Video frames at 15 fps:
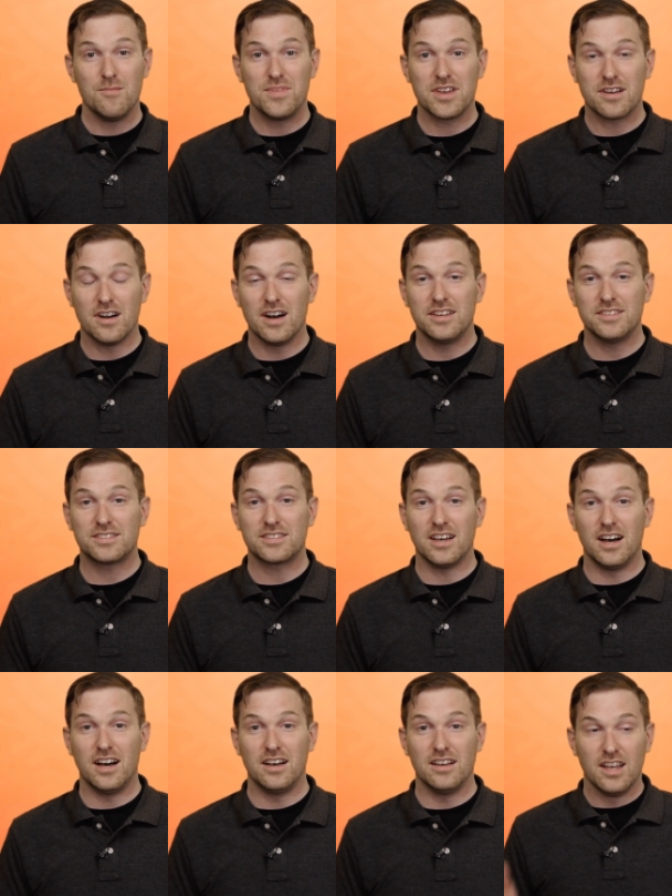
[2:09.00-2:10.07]
Because
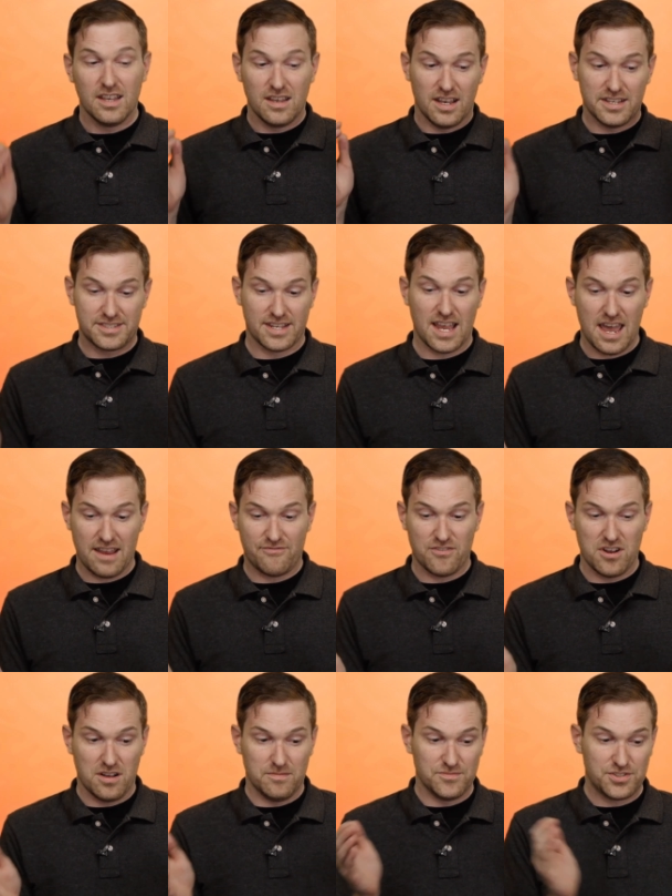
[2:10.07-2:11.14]
aside
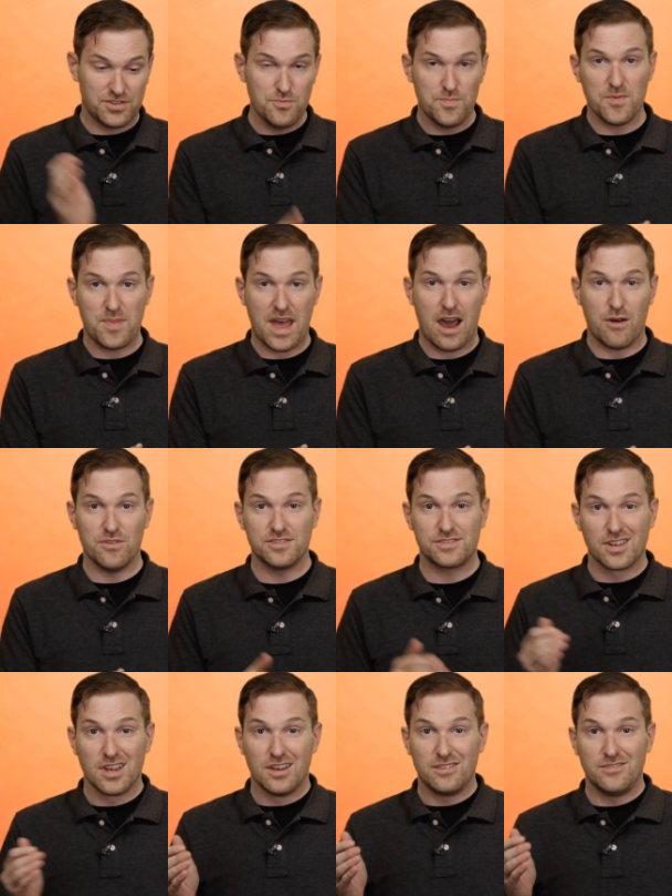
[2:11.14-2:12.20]
from superpowers,
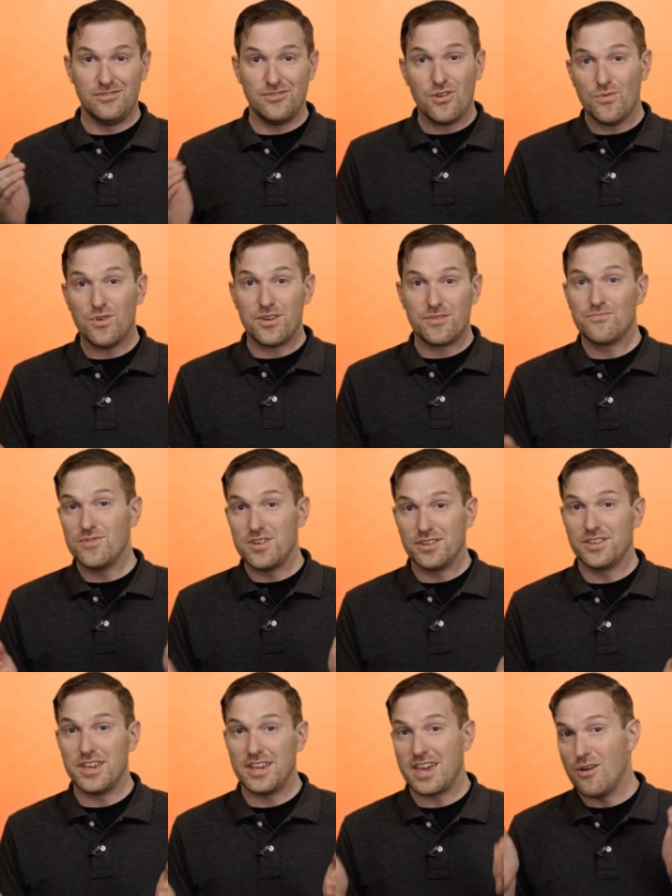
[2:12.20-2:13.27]
no one
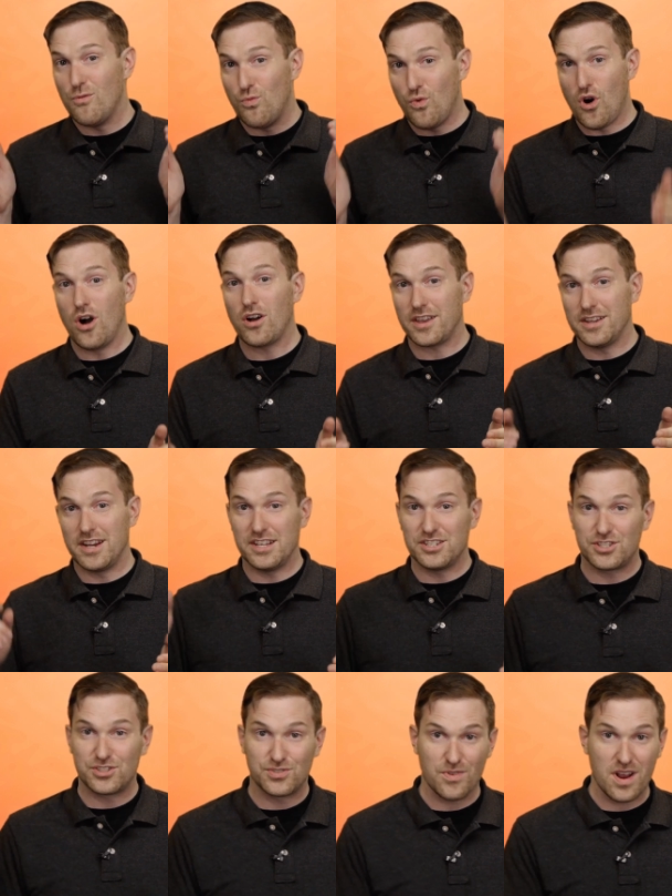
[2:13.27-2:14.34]
really can walk in a
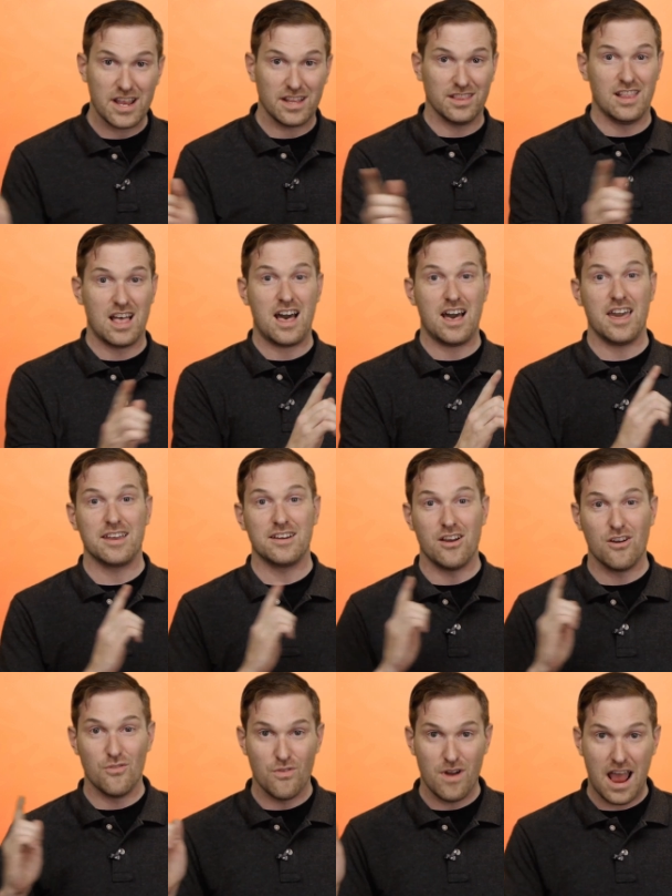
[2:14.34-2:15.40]
straight line
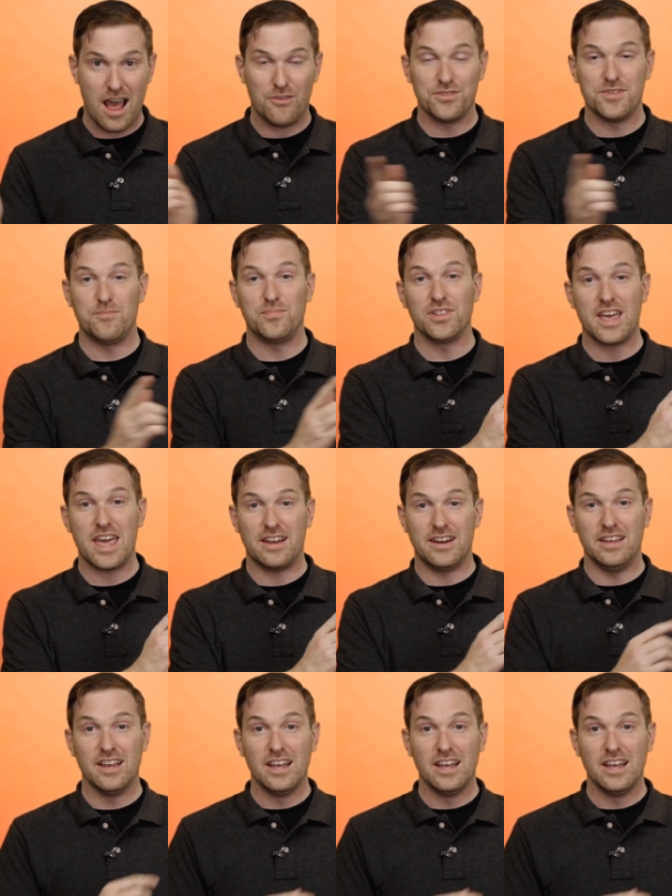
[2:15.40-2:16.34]
around the planet.